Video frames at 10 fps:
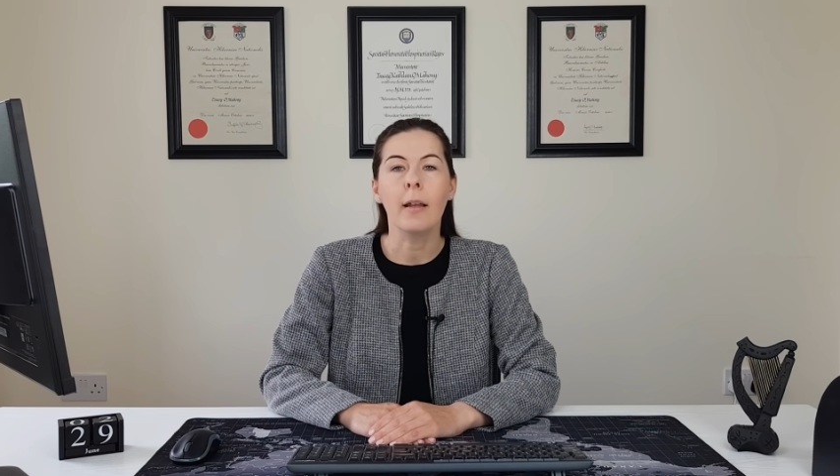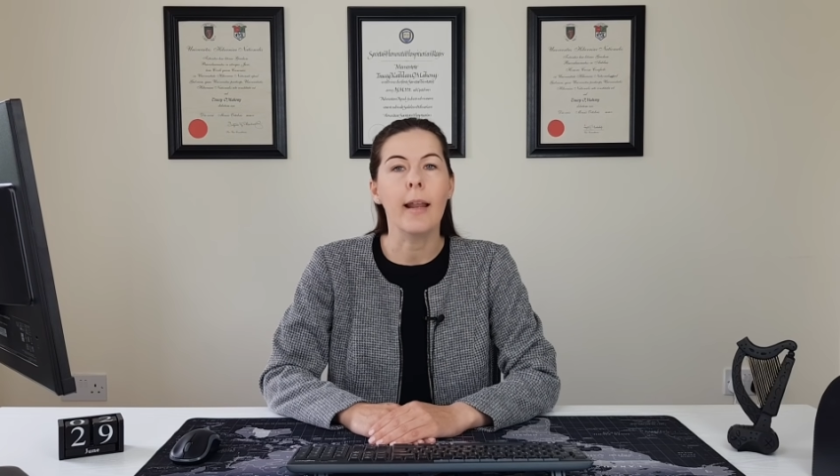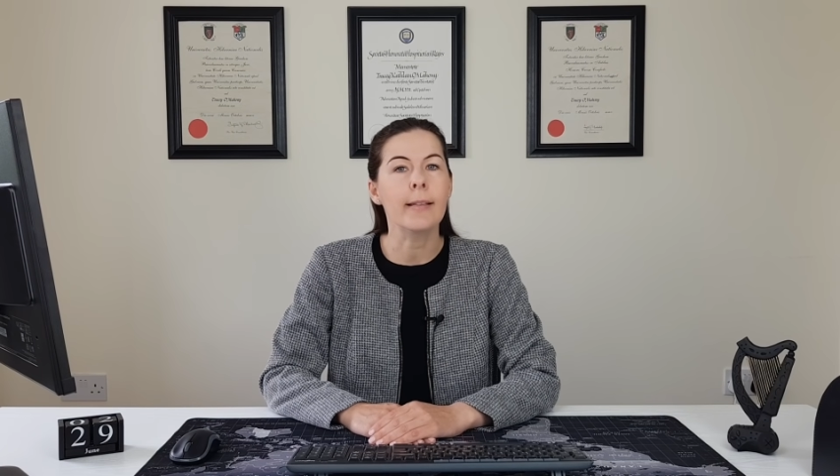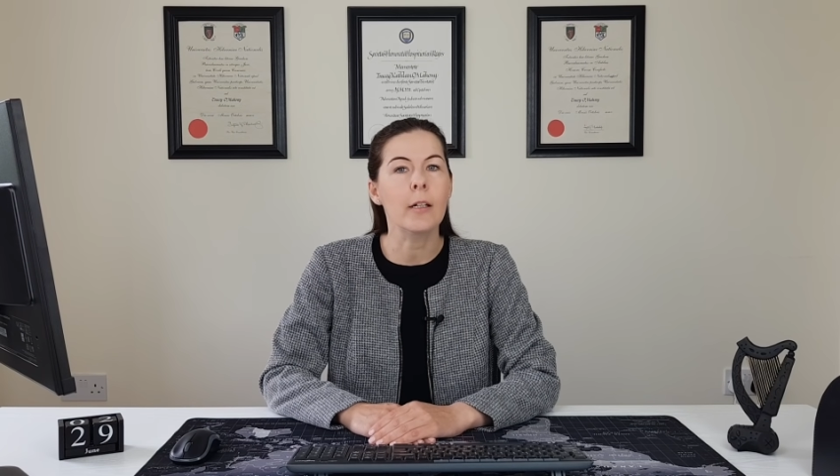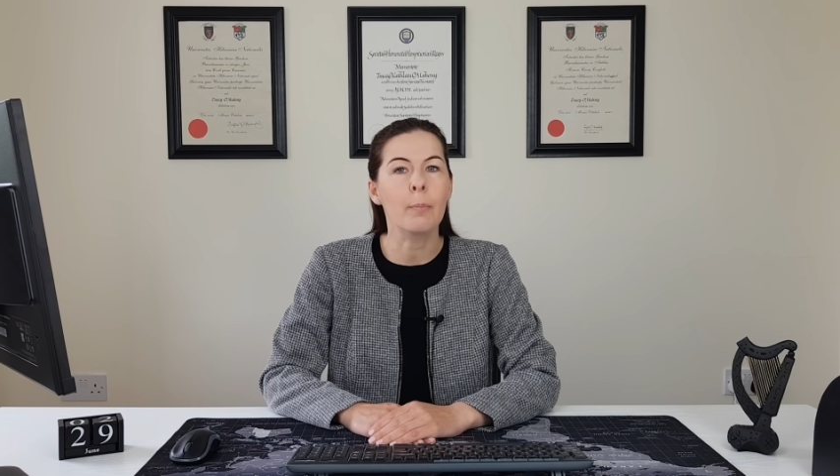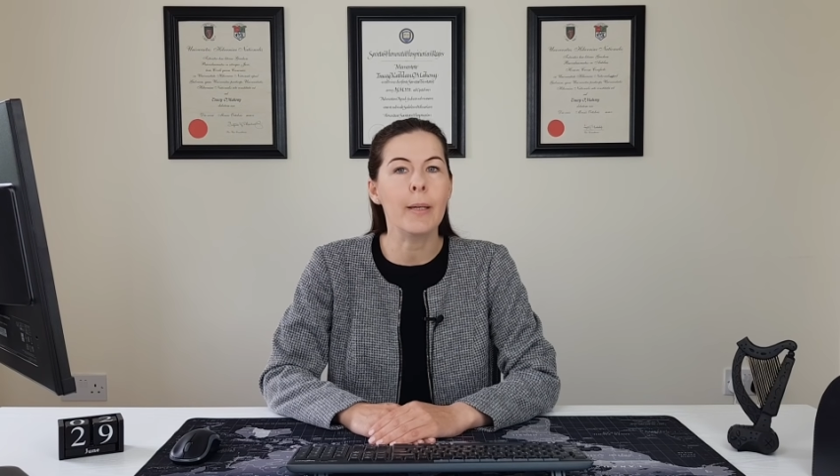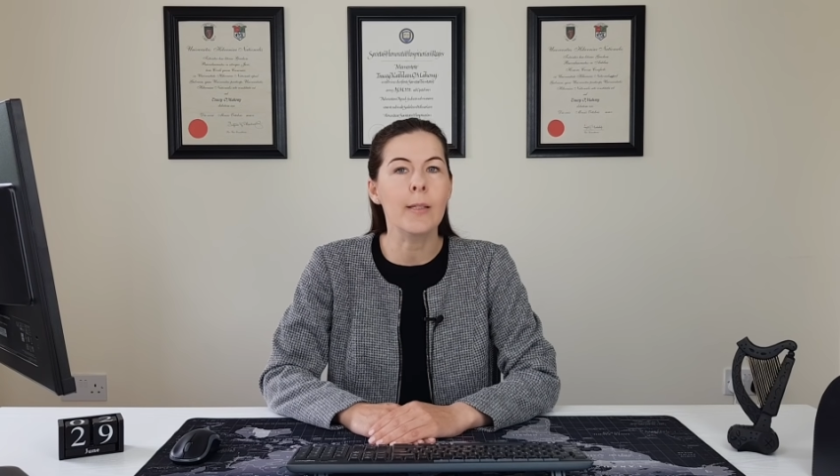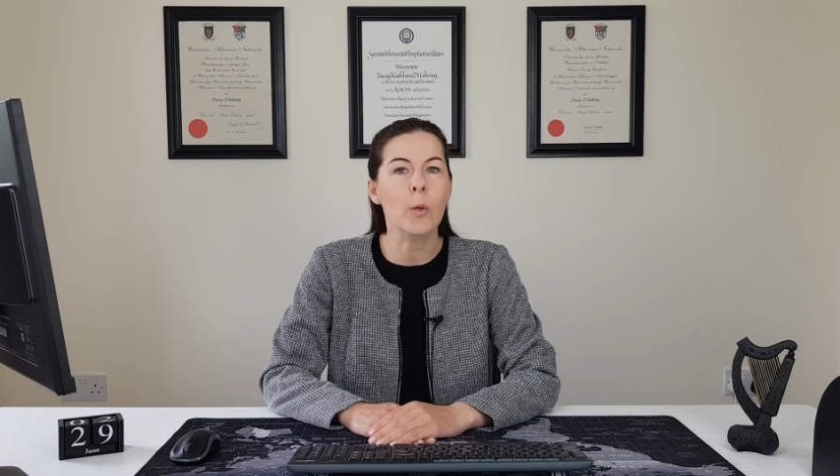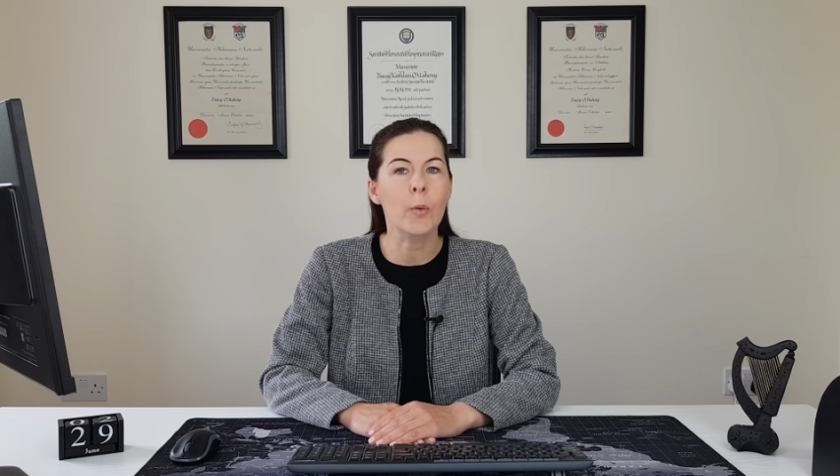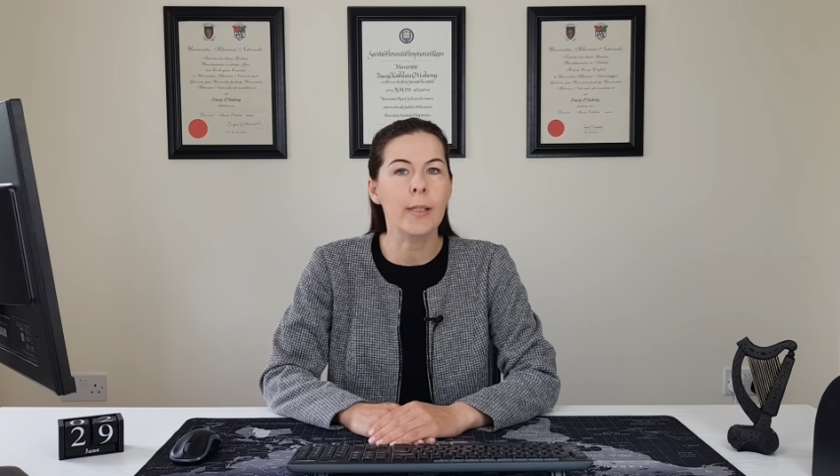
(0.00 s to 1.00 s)
let's not be
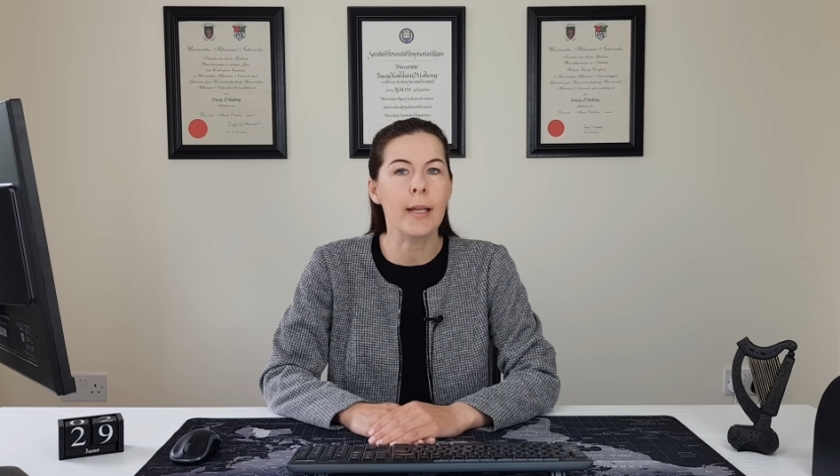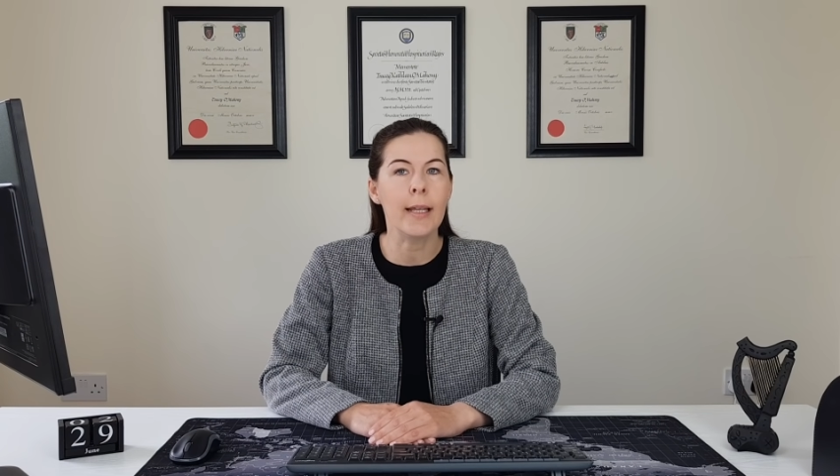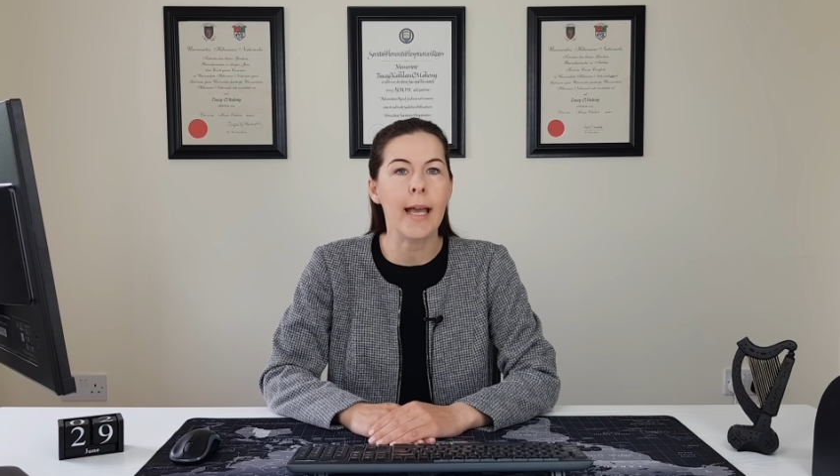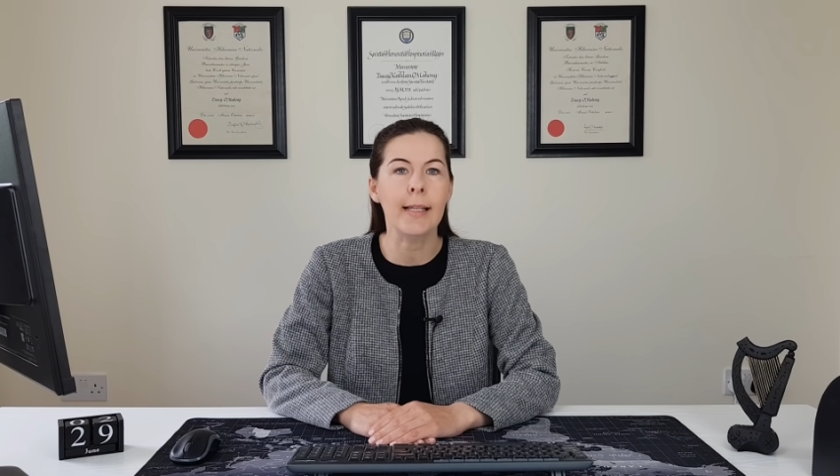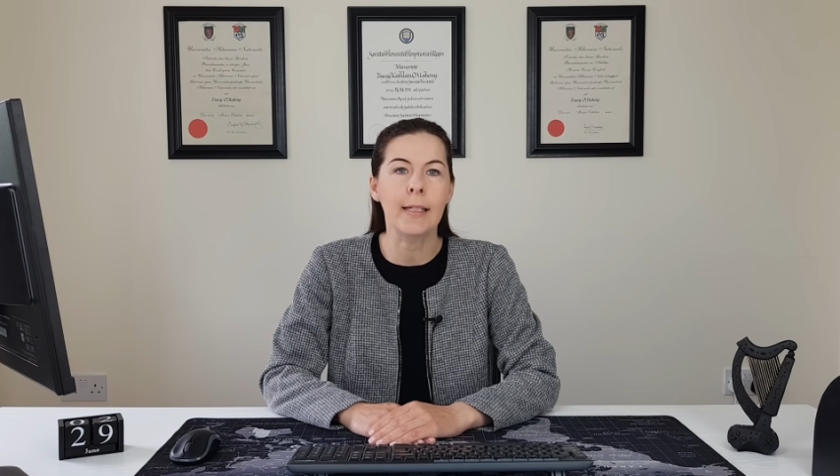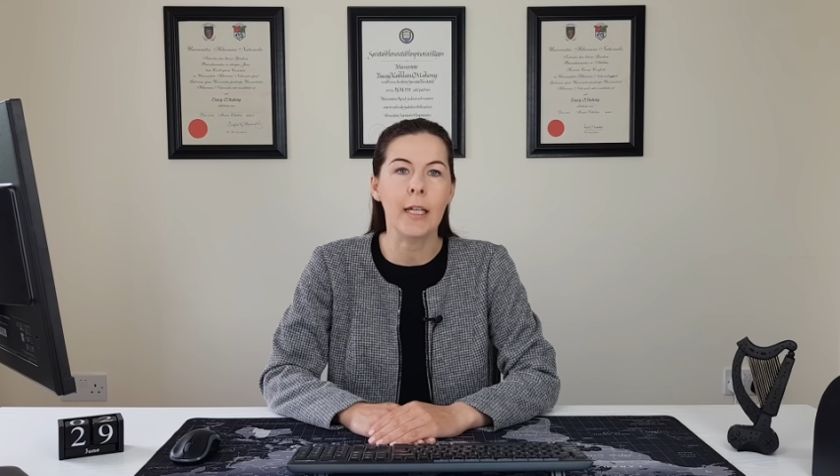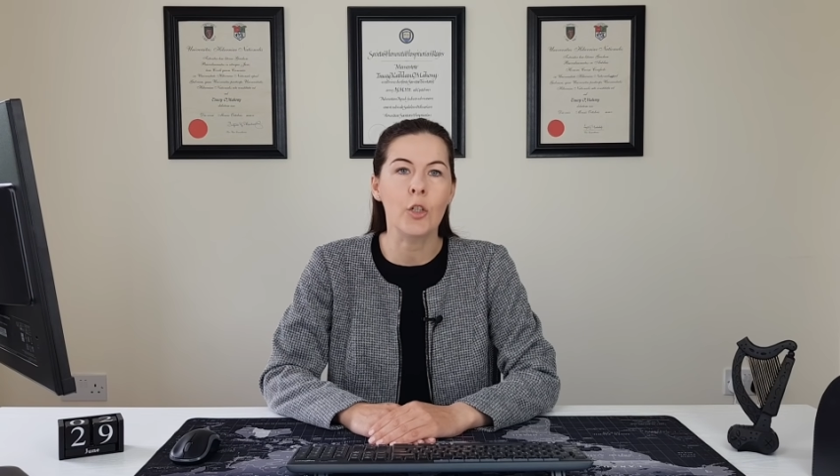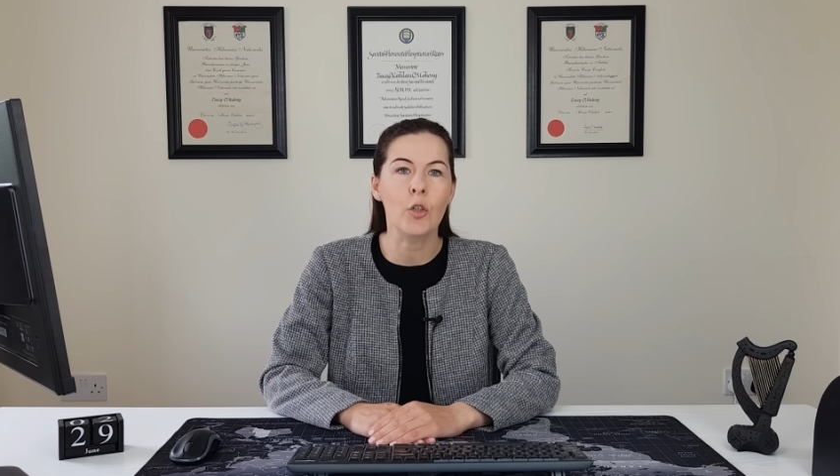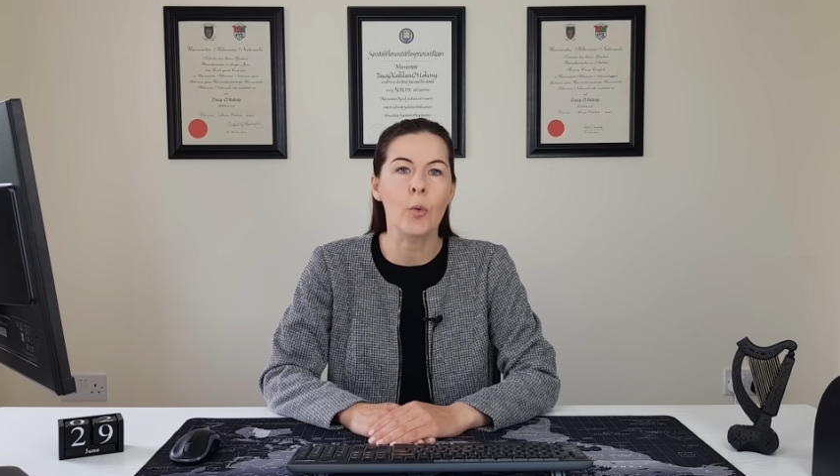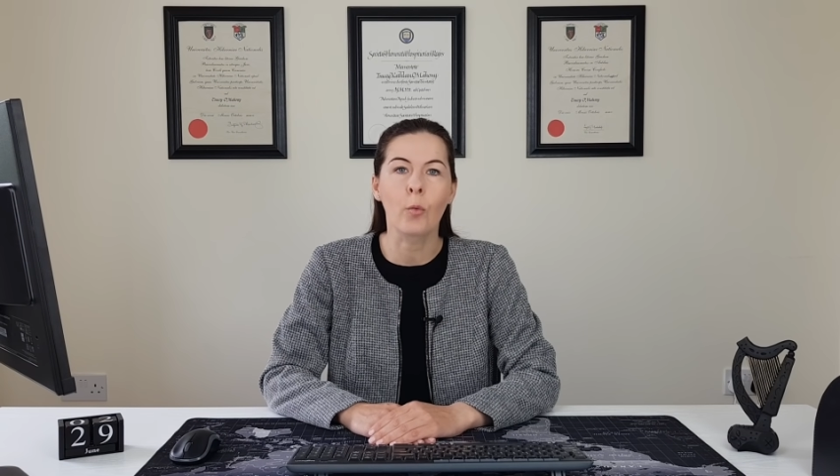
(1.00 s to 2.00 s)
so silly as to
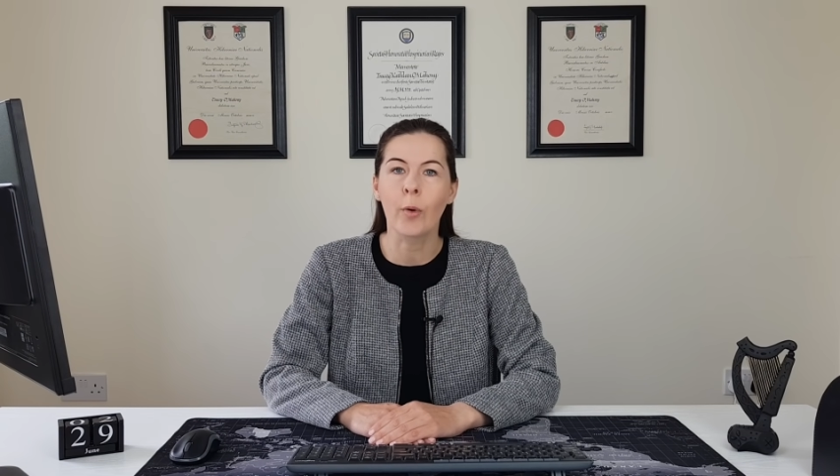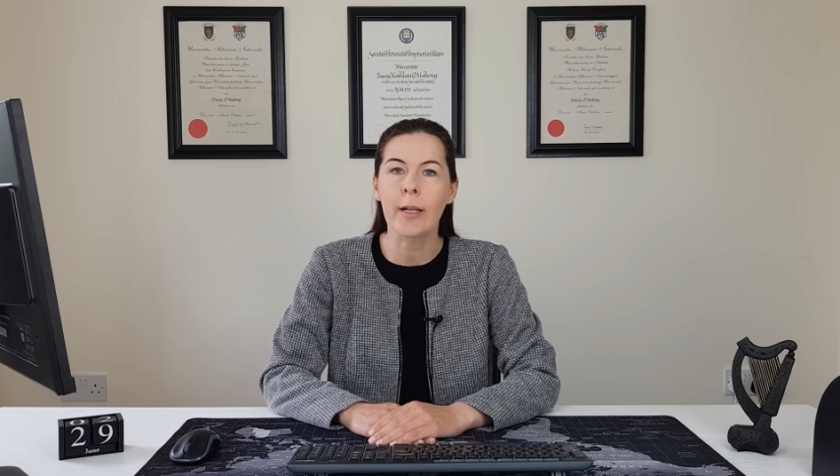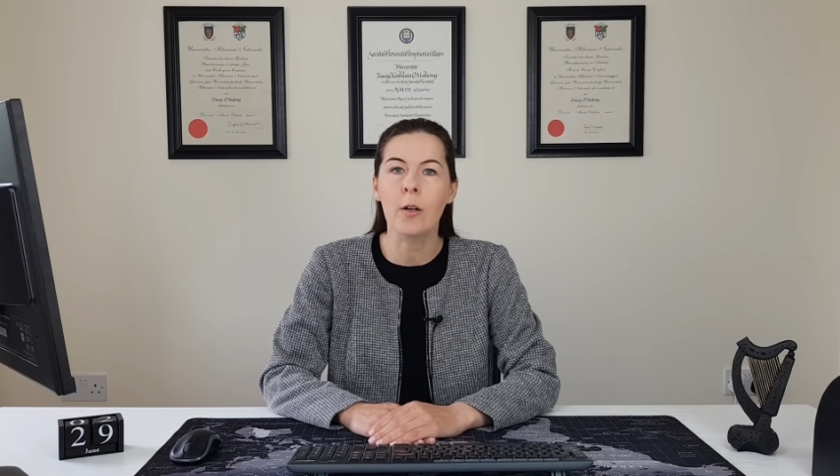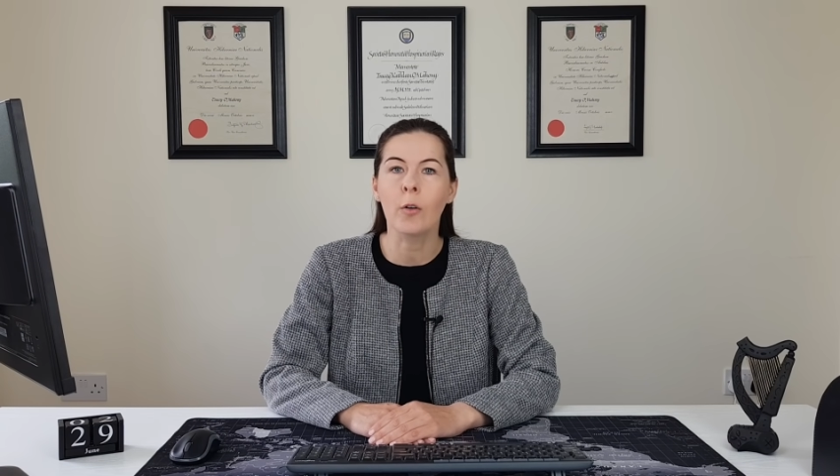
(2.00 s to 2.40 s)
issue a written